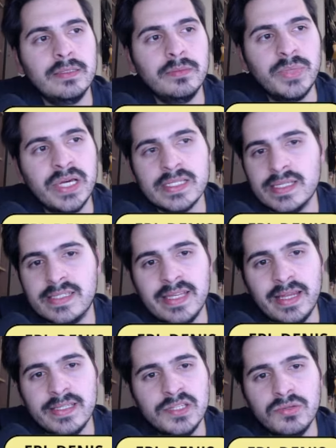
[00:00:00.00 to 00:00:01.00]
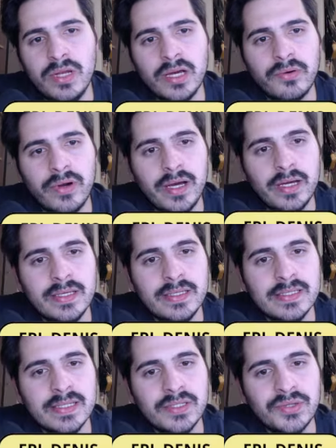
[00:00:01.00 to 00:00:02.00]
Because Senesi to Lacroix
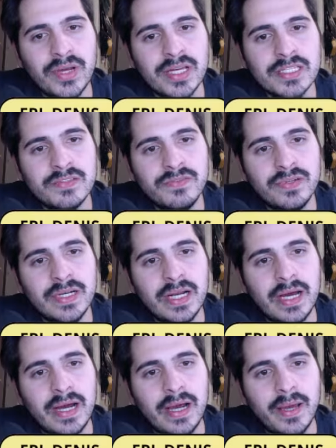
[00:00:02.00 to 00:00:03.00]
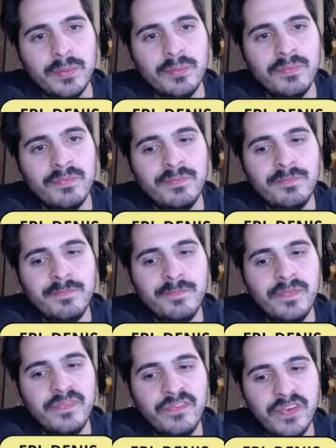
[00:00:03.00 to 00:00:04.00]
is a transfer I'm
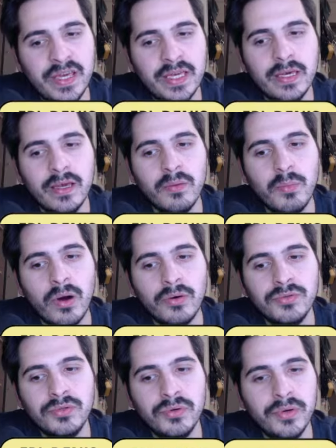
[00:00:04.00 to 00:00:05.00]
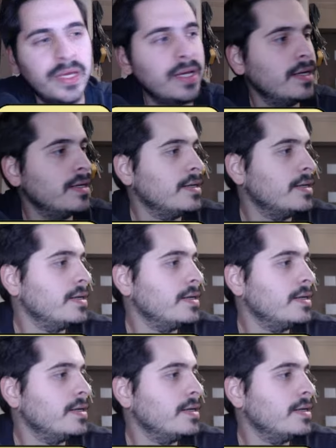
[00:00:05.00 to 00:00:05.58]
thinking about doing.